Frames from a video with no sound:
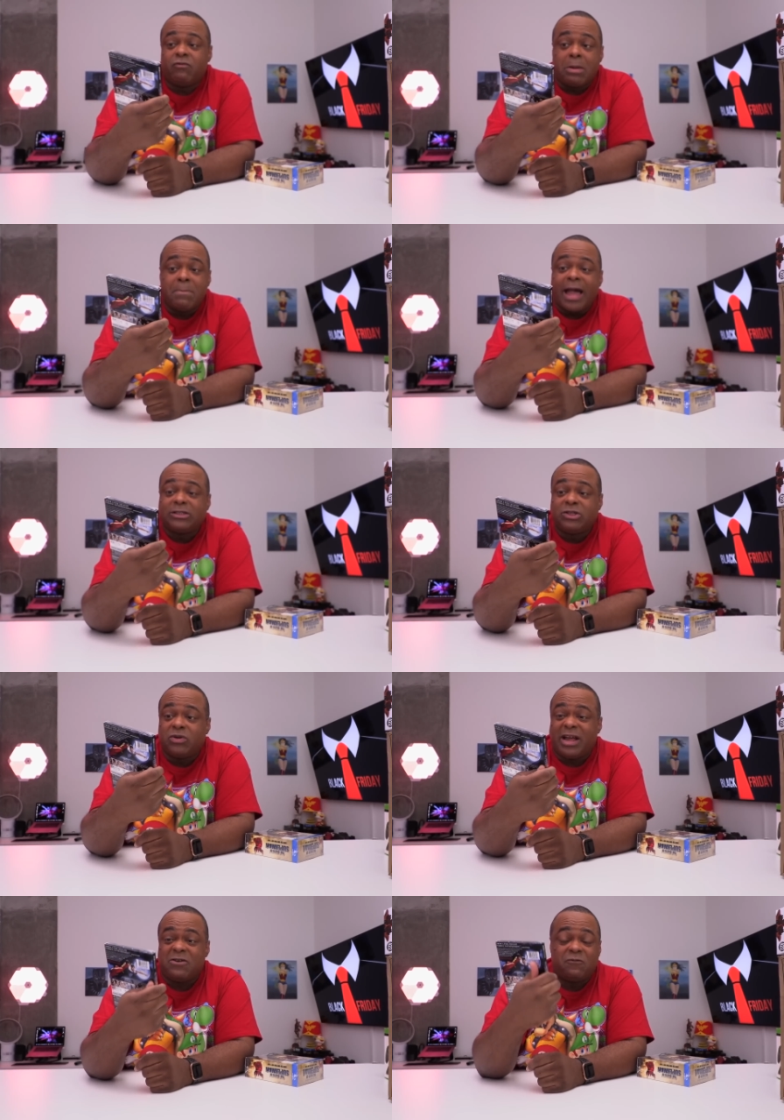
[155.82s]

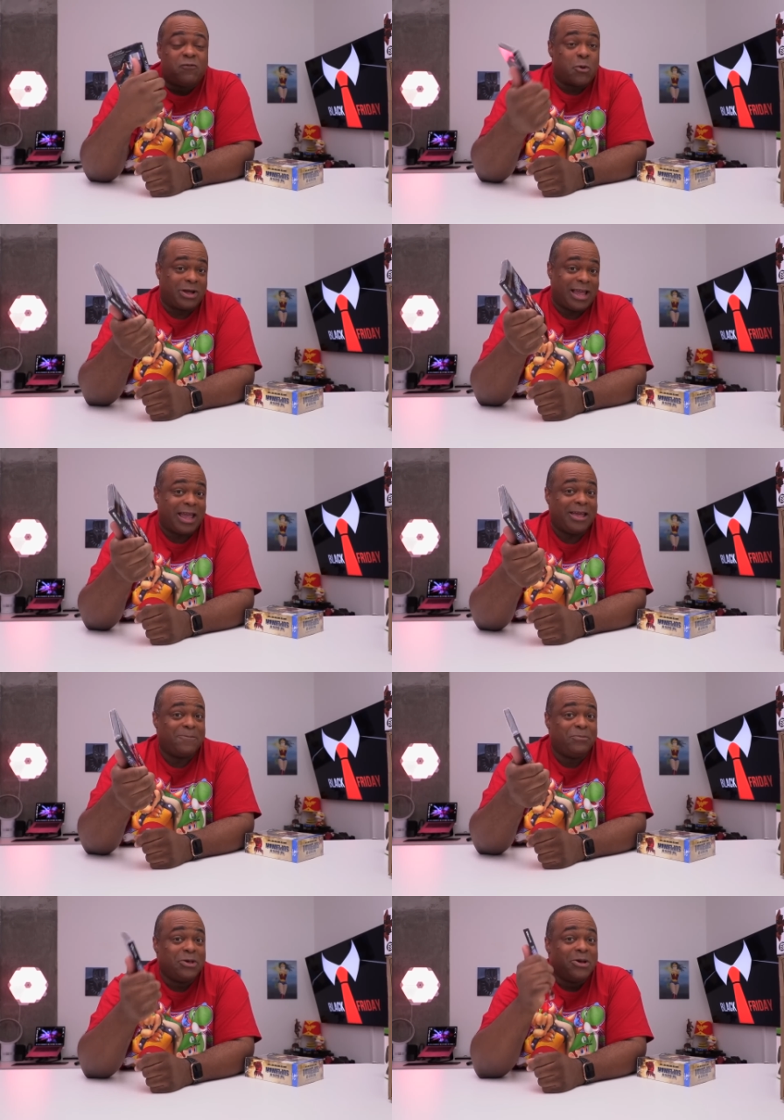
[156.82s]
remastered in
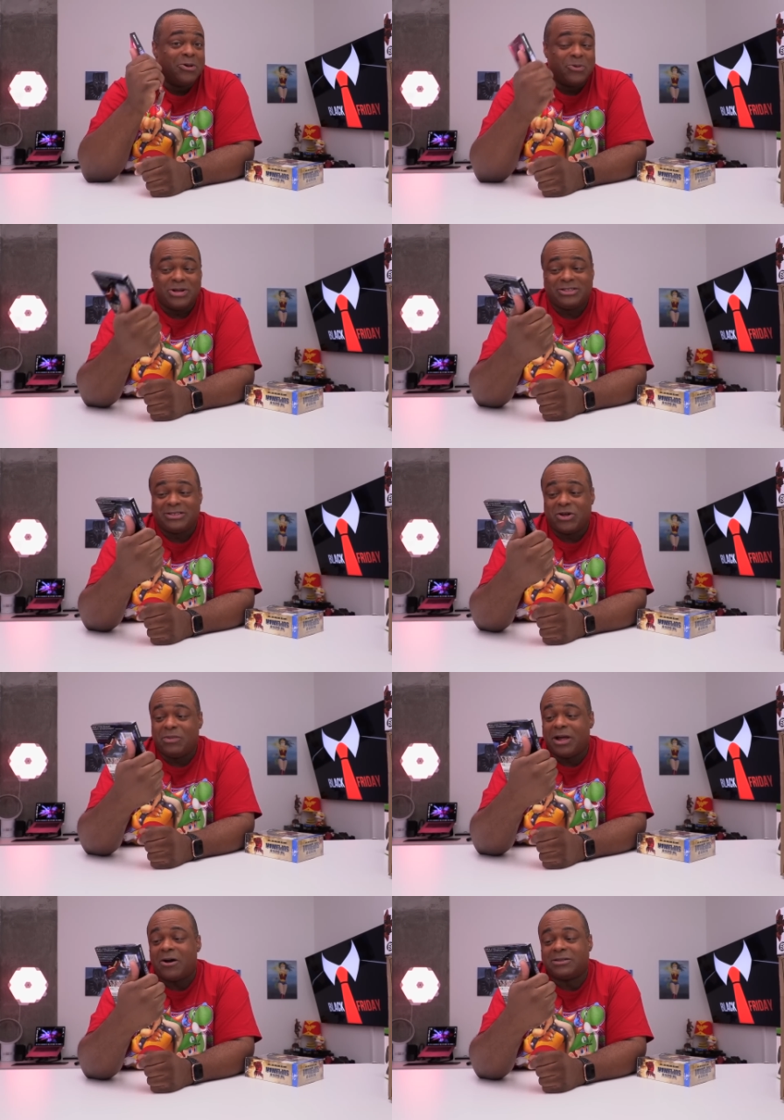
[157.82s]
4K, which is gonna
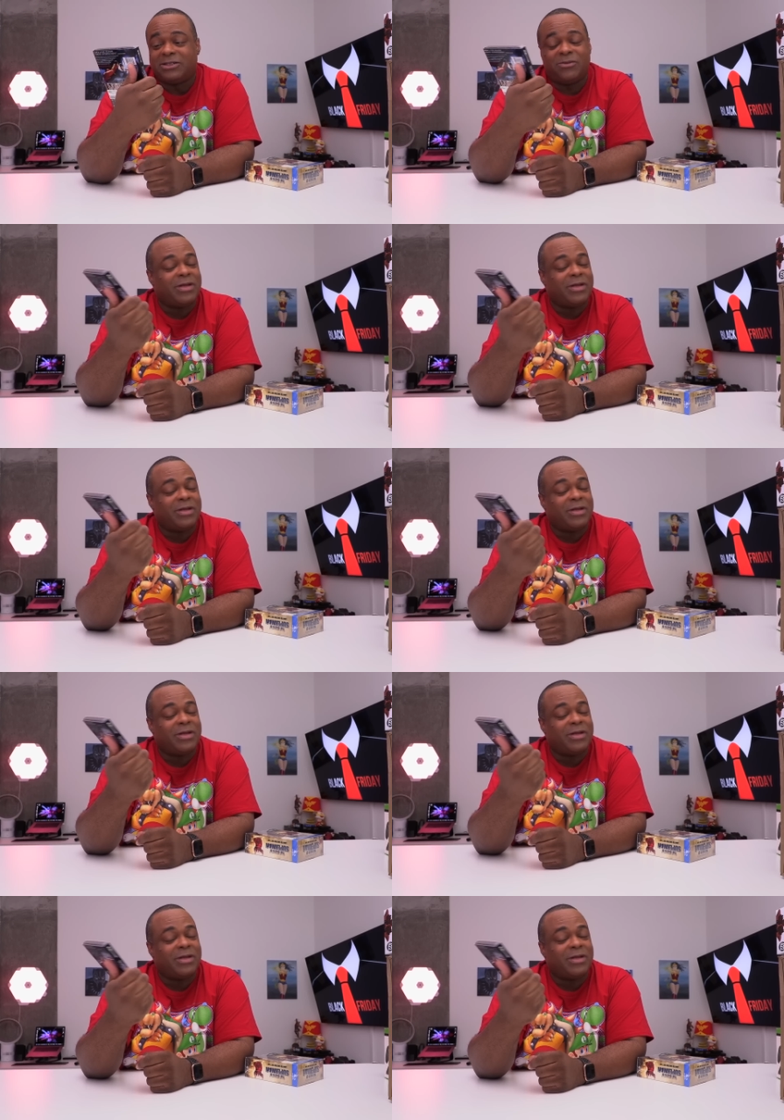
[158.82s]
be awesome.